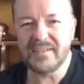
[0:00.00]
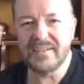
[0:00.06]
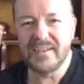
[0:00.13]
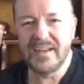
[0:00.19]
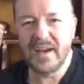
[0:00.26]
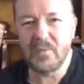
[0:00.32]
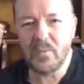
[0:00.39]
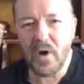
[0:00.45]

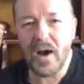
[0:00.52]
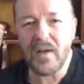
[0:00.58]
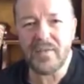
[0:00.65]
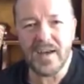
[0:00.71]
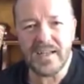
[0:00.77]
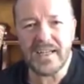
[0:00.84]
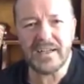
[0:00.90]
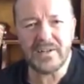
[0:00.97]
And why have I had a
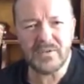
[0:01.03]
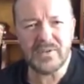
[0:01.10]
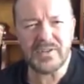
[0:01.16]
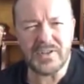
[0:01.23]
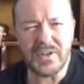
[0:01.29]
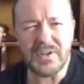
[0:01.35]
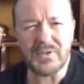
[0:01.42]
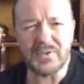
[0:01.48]
little
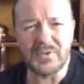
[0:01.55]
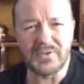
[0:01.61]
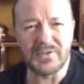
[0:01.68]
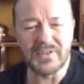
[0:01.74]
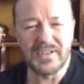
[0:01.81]
snooze?